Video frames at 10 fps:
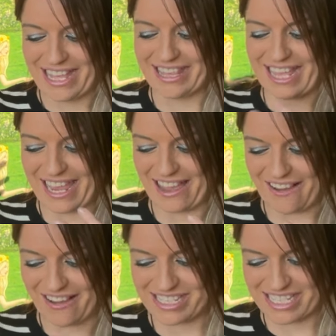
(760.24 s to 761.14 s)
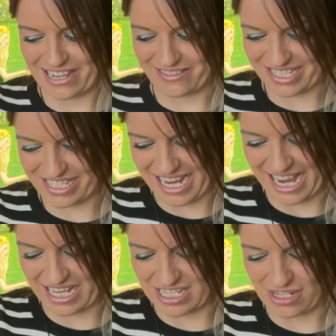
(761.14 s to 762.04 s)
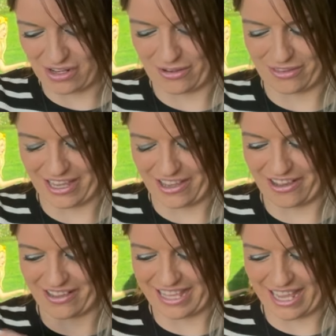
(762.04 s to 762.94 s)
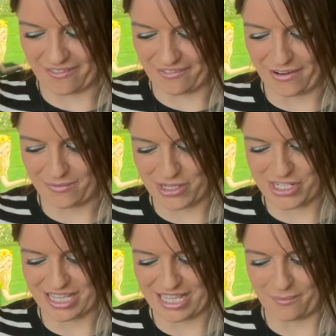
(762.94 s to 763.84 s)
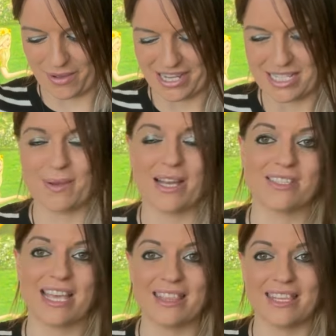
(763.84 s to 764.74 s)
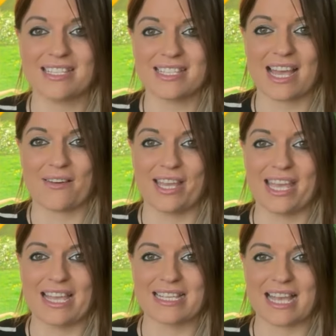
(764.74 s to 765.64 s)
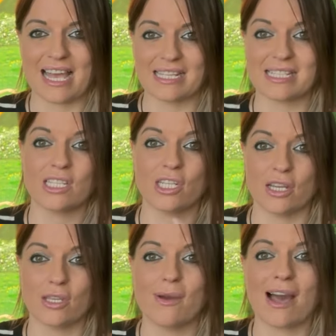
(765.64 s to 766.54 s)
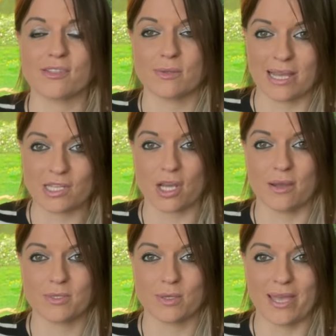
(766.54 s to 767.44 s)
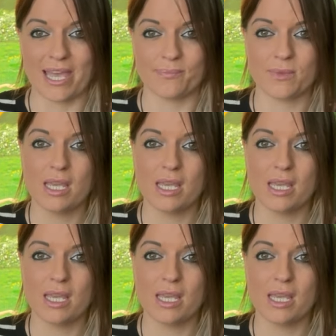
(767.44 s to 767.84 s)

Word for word: They aren't going to change who they are. They are very much in their mind about it, and this is how it is, and you know, you have to match up to me.